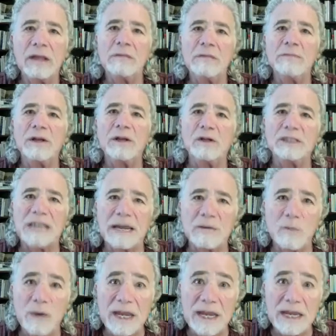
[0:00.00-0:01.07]
because
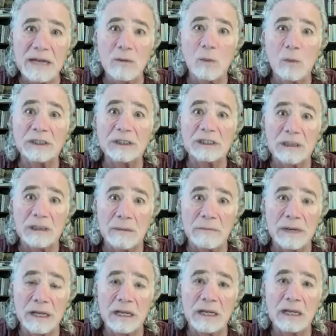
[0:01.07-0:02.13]
Edwene was
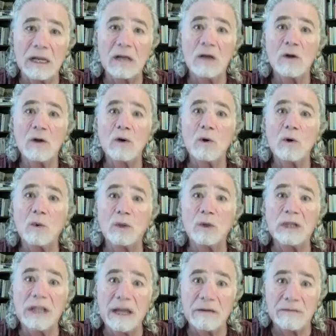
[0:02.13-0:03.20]
somebody who
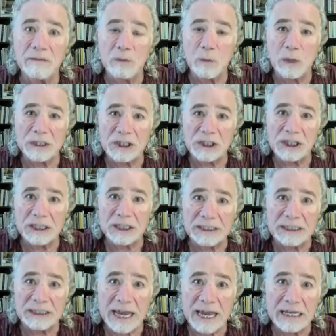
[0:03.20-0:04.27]
lived what she
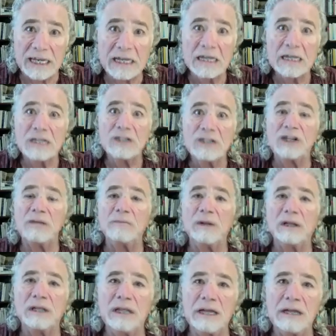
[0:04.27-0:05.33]
said. She
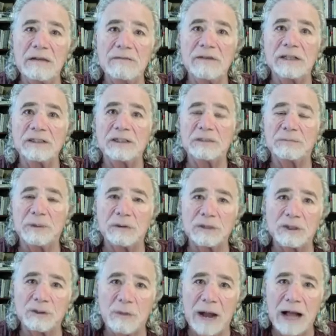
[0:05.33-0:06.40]
believed in
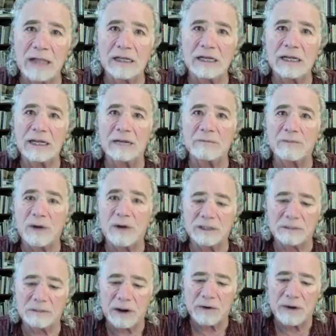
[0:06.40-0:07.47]
spirituality and
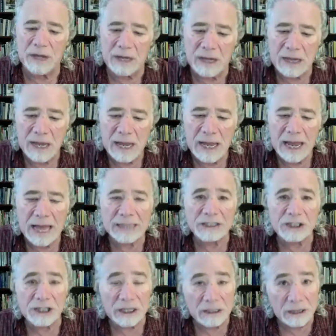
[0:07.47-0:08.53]
prosperity, and
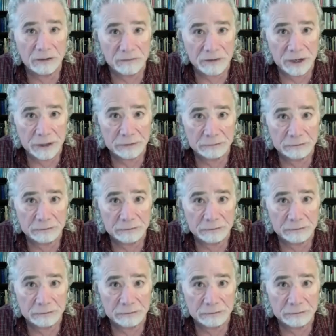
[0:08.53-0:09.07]
she lived it.